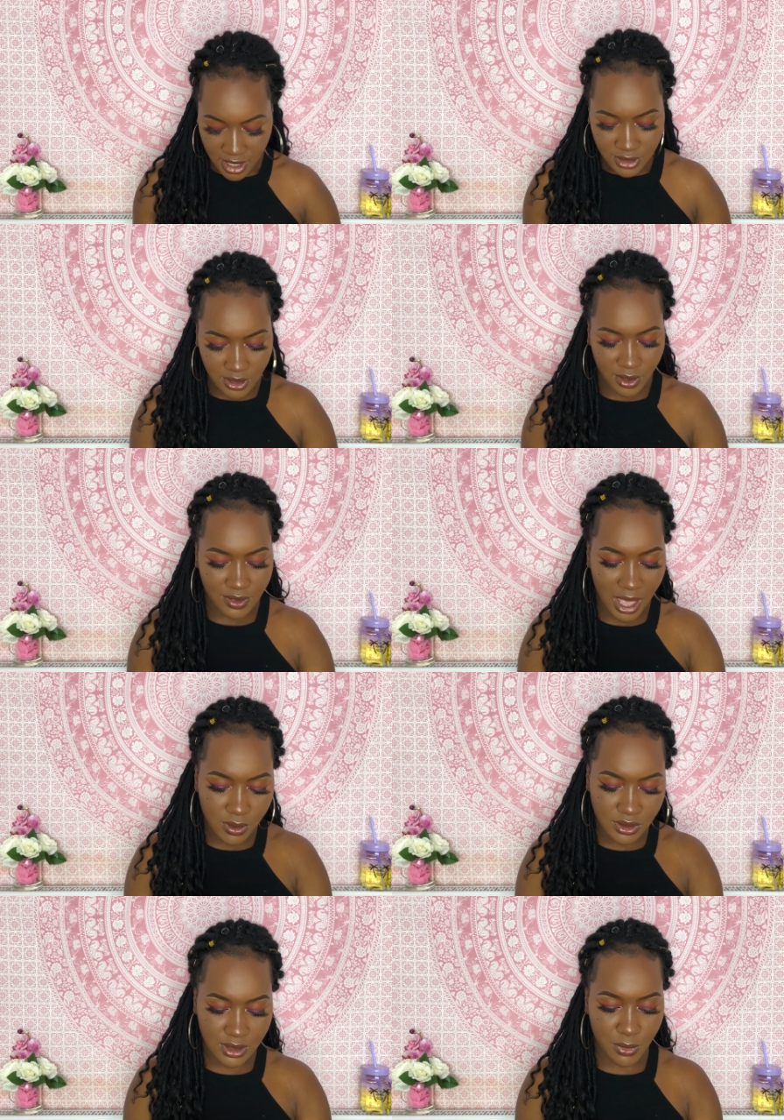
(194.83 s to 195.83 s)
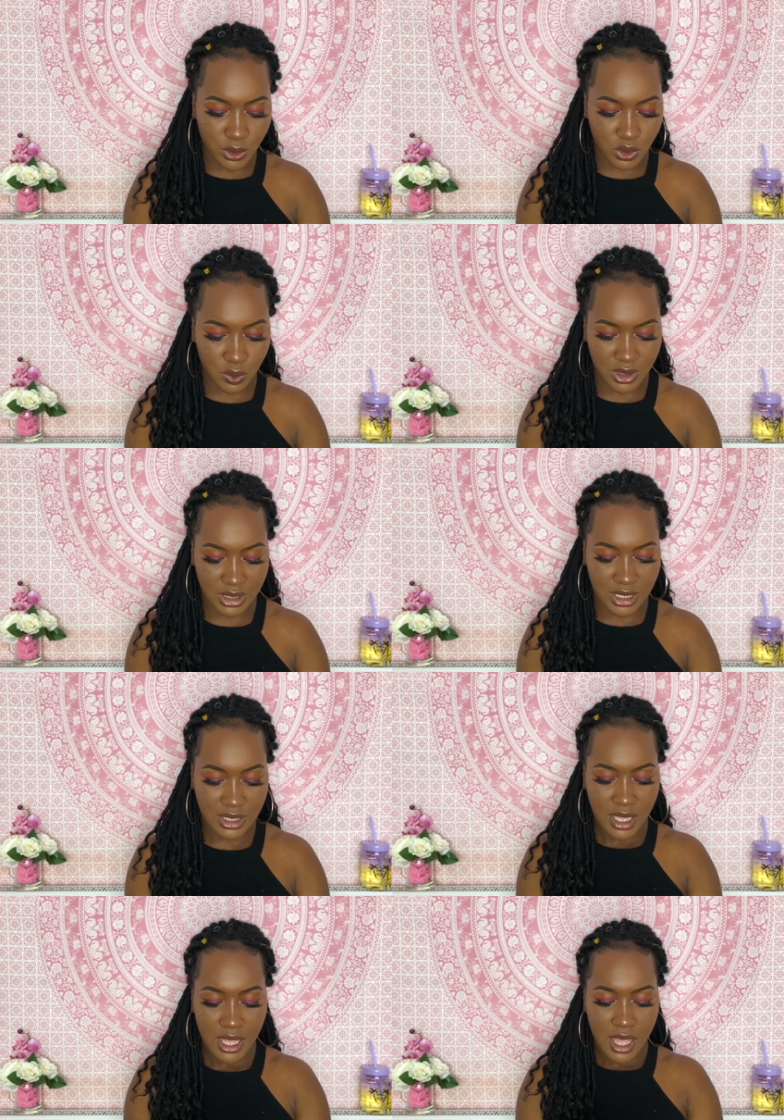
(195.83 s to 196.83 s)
So that was the modules we did.